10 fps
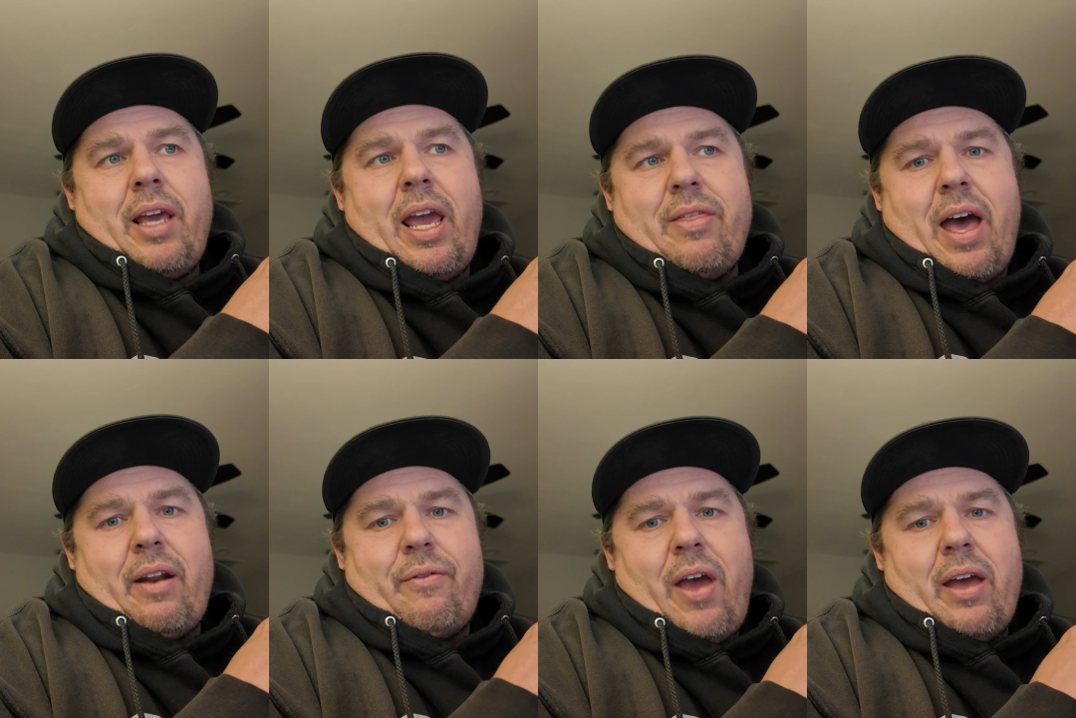in
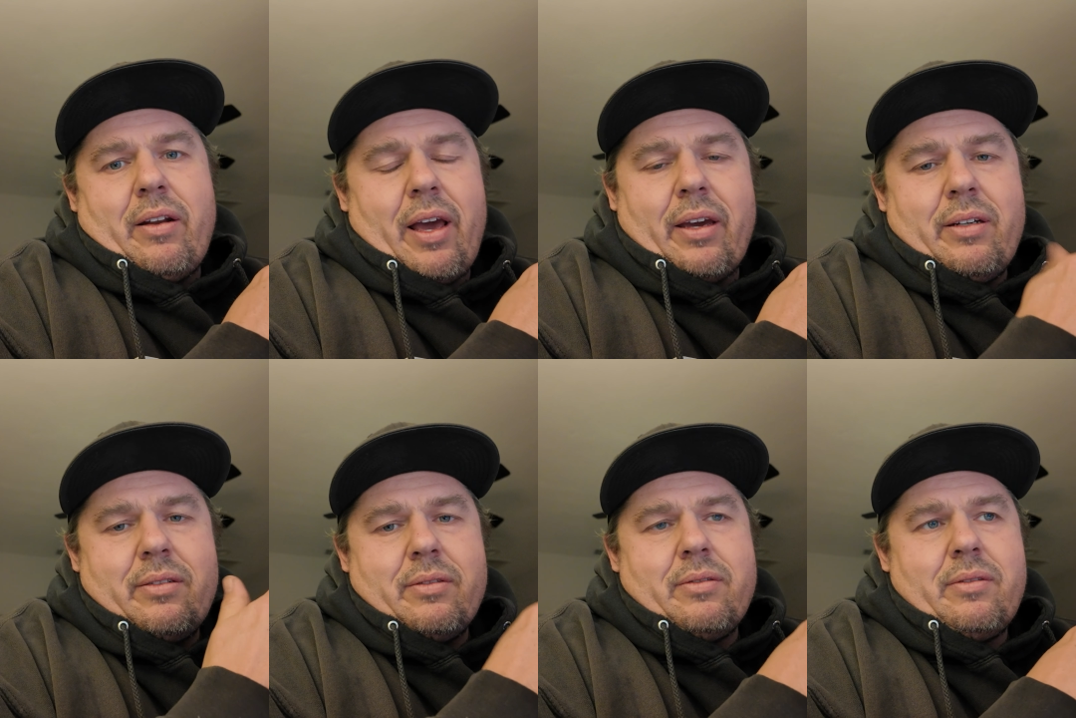that event, like
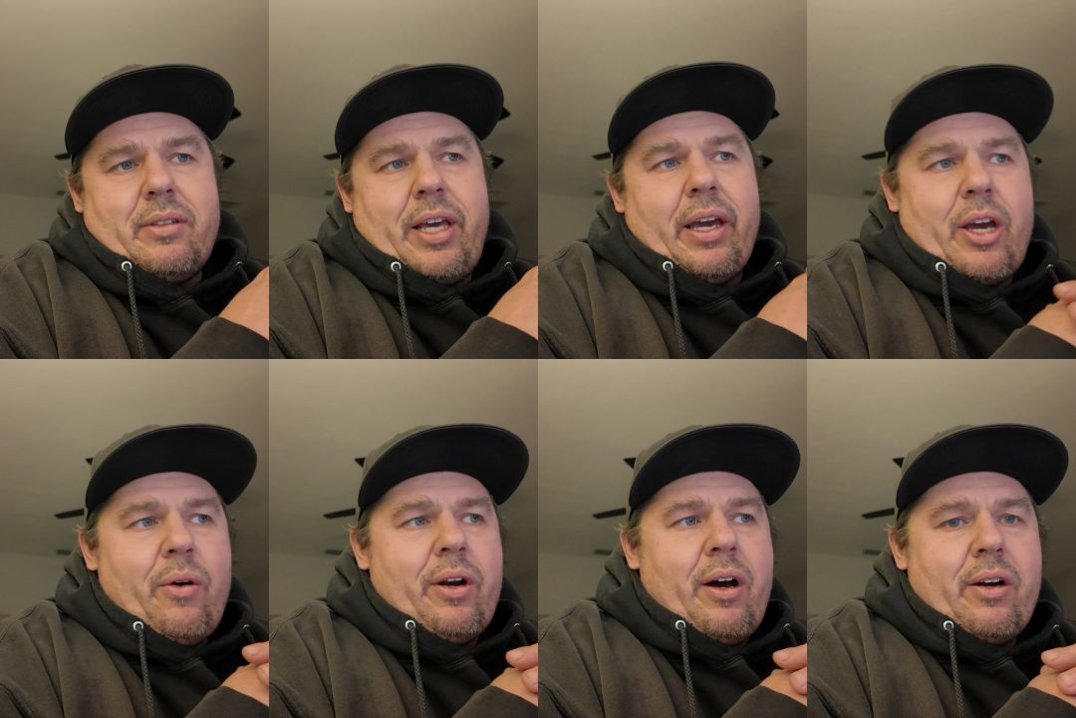get
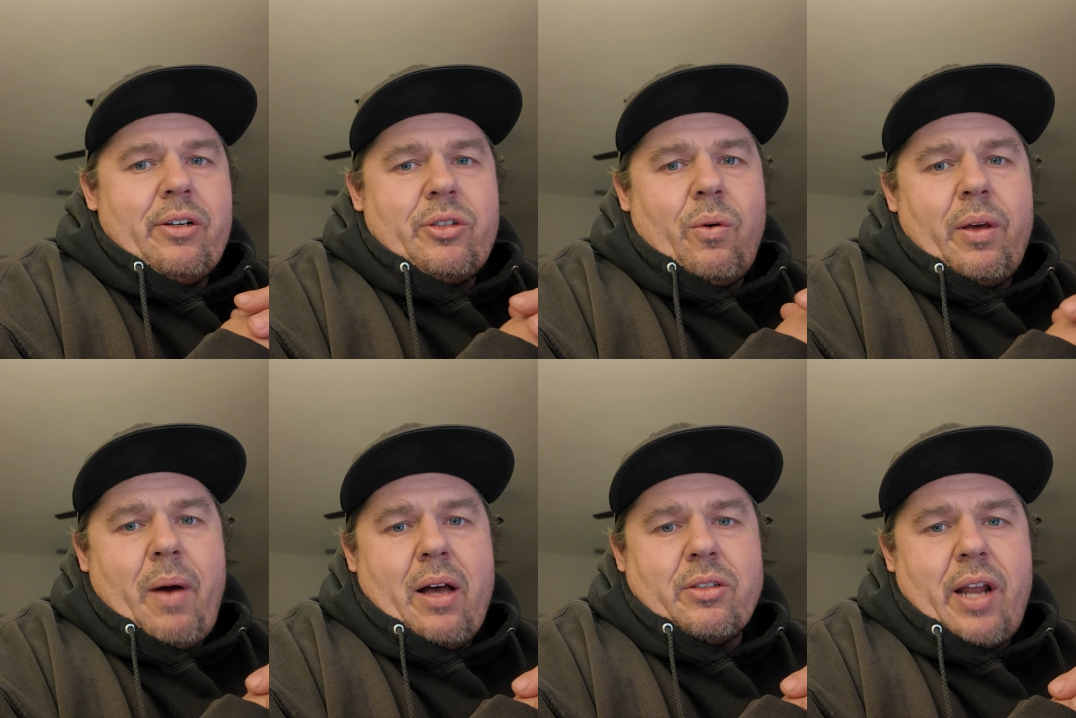going 120
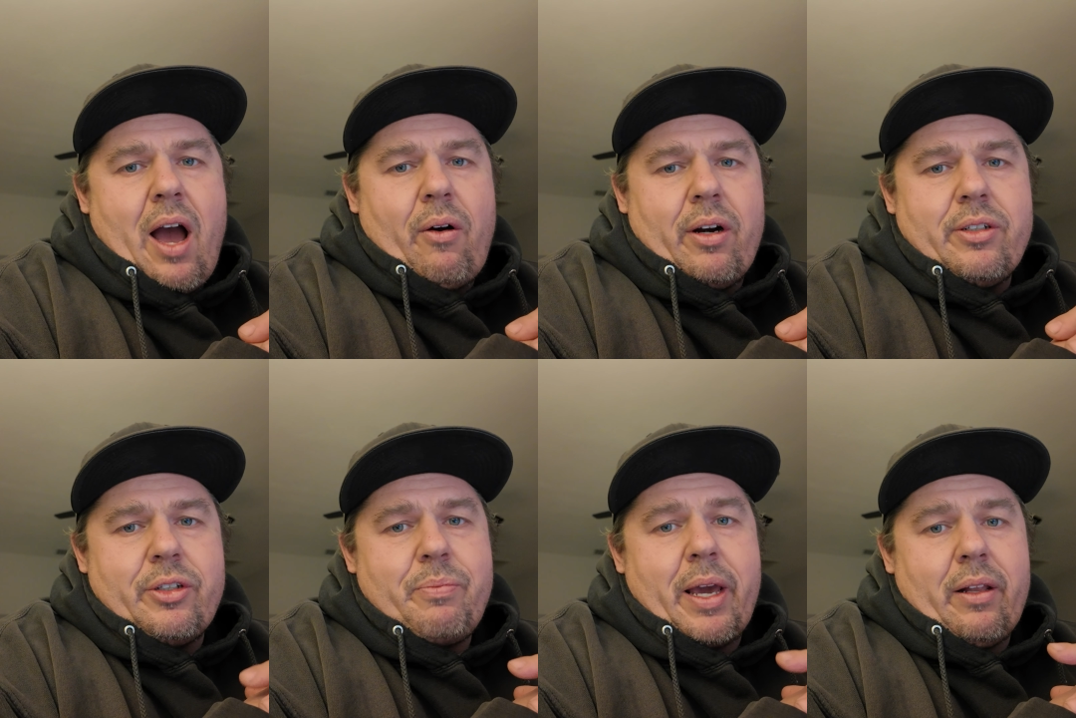miles an hour and
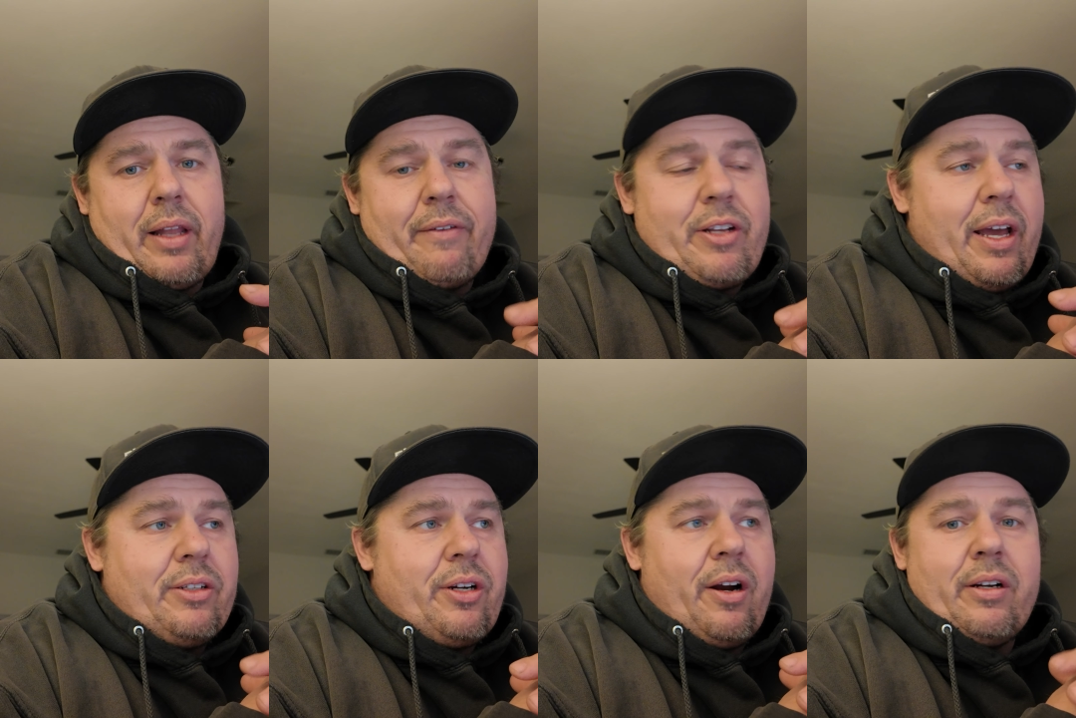just make a
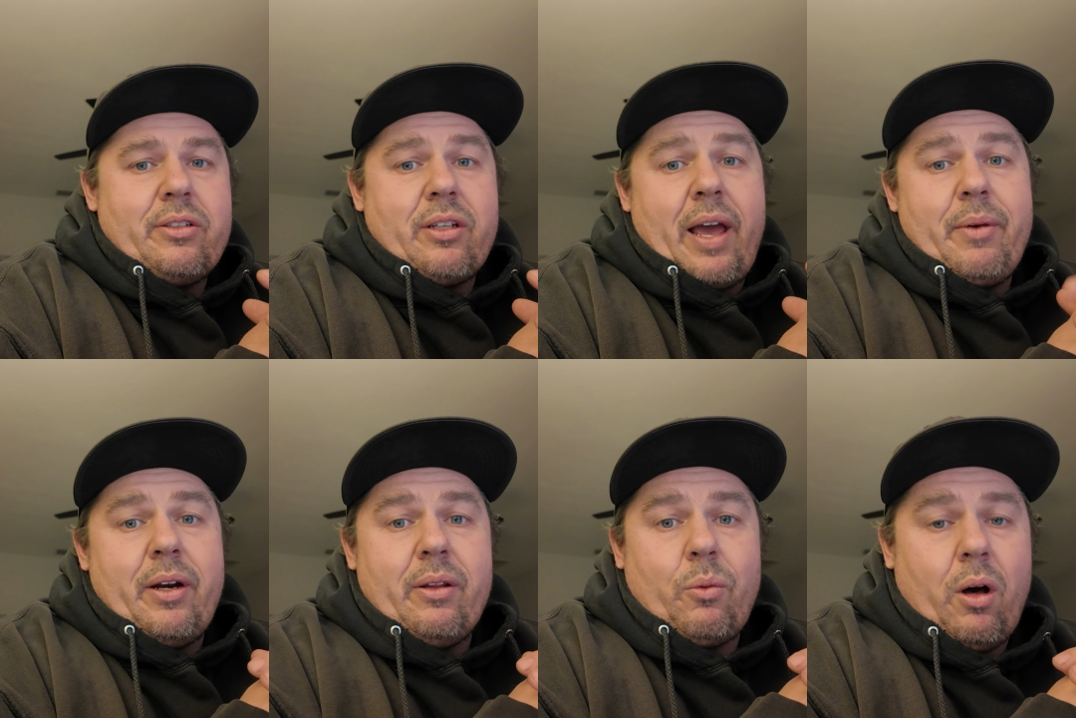left-hand turn and slam it
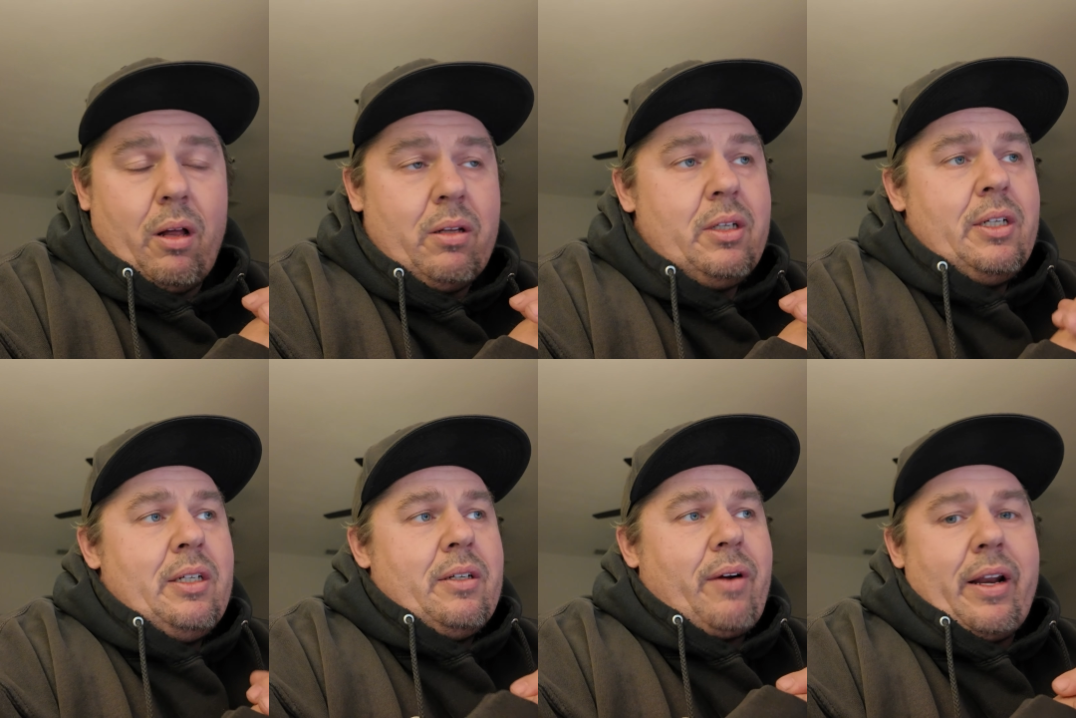into the wall,
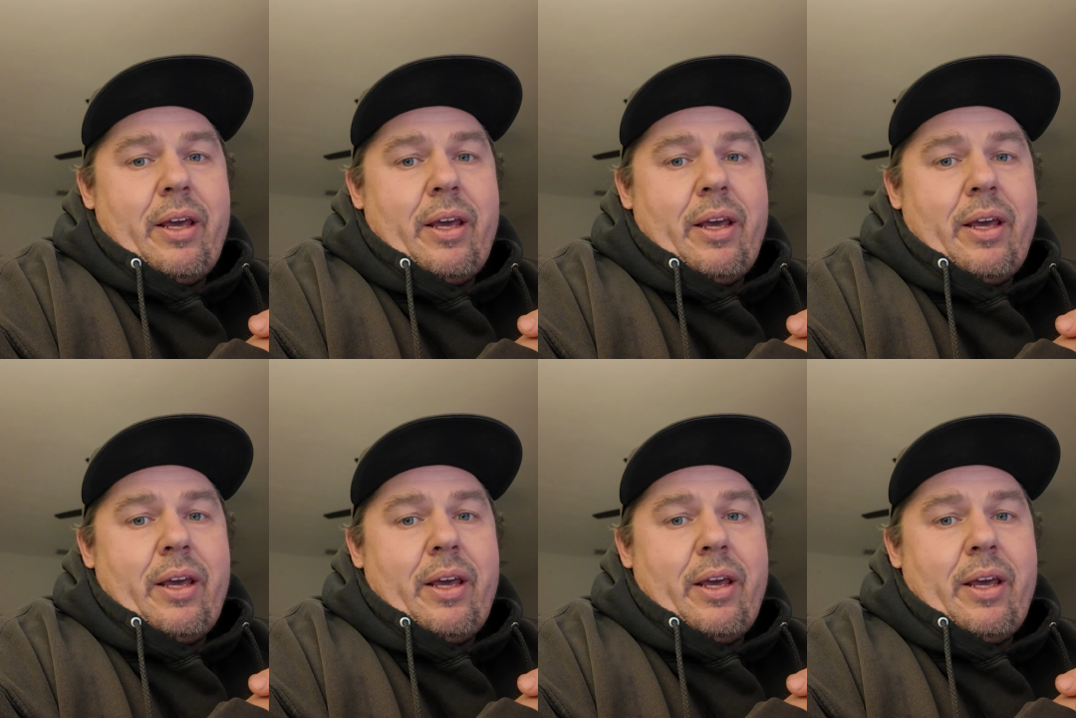right?